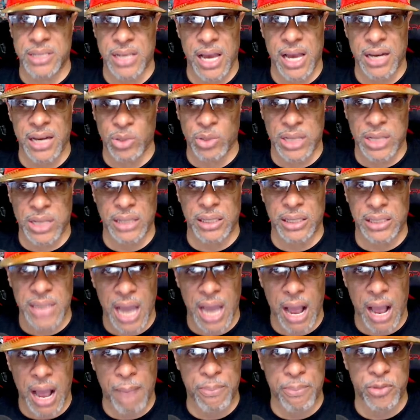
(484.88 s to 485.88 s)
it was like the
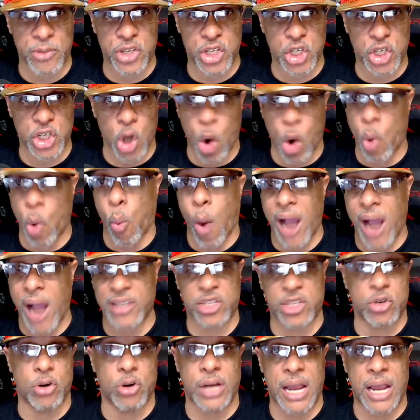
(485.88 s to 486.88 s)
top show
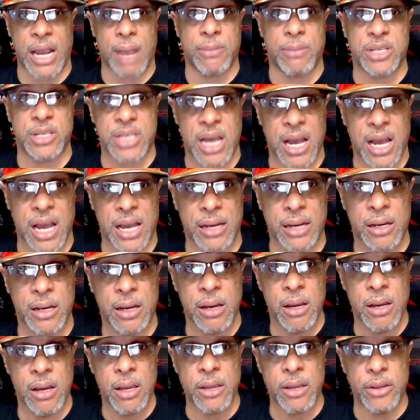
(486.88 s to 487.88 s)
watched on Amazon,
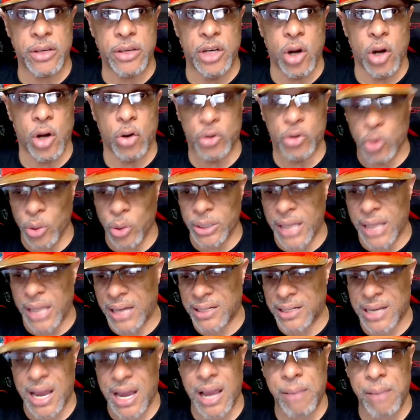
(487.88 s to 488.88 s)
you know, during that
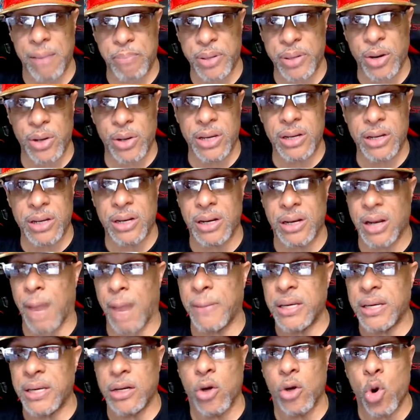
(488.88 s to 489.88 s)
time period. I
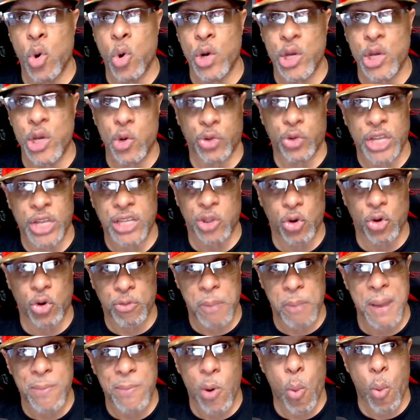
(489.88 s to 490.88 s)
mean, who do you think those
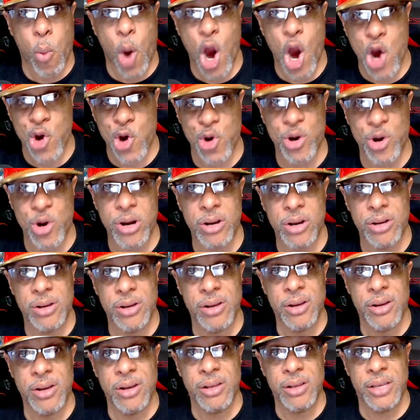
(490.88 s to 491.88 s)
people were?
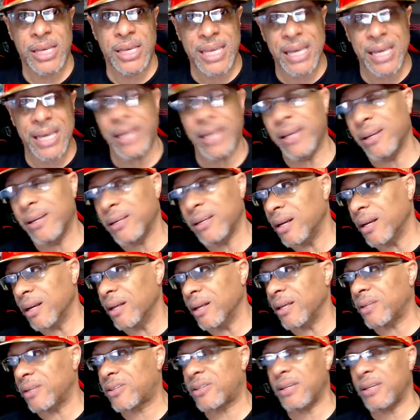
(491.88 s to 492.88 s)
Again,
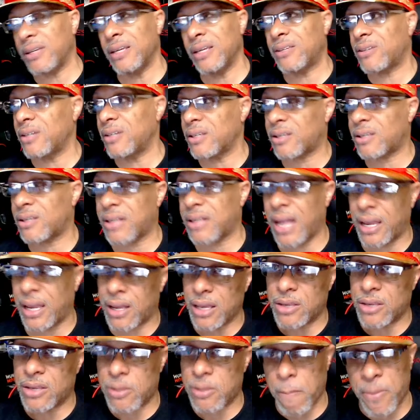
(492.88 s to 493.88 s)
it's just like,
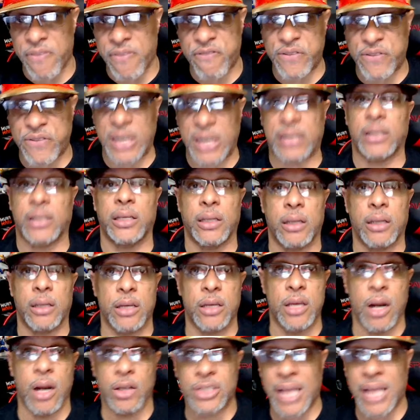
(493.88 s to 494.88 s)
it's befuddling. You
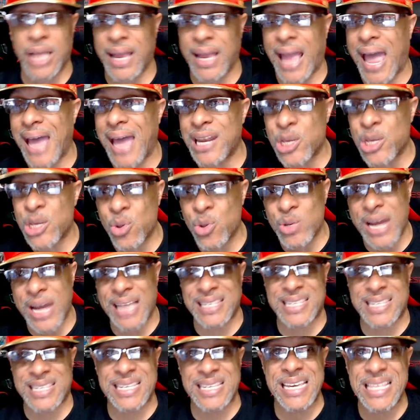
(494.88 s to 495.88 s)
know, it's like, how do you not
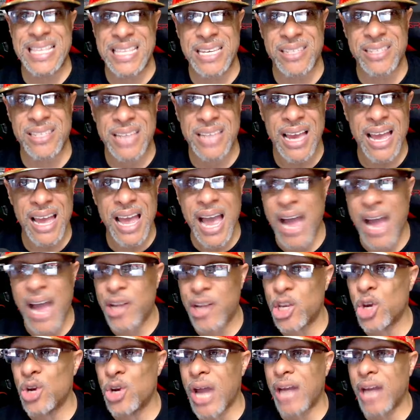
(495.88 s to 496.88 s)
see this? How do
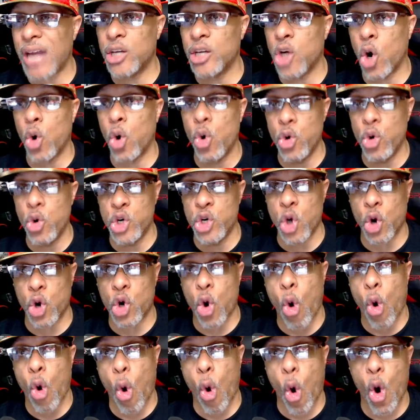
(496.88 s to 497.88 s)
you not know who your
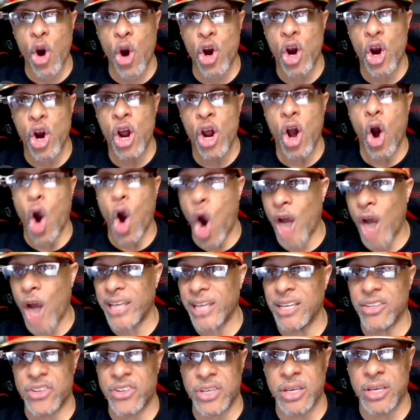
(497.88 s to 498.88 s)
core
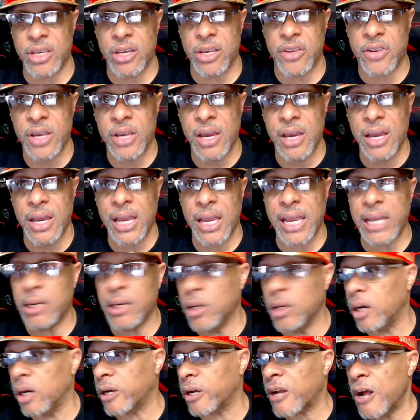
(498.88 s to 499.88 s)
audience is? And
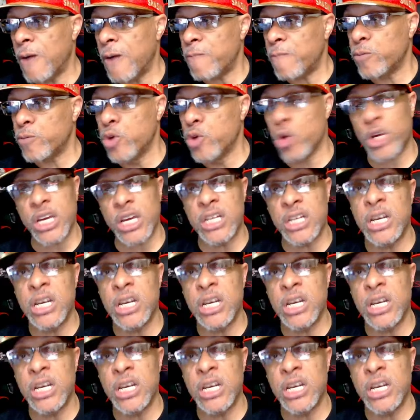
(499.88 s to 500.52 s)
look, you can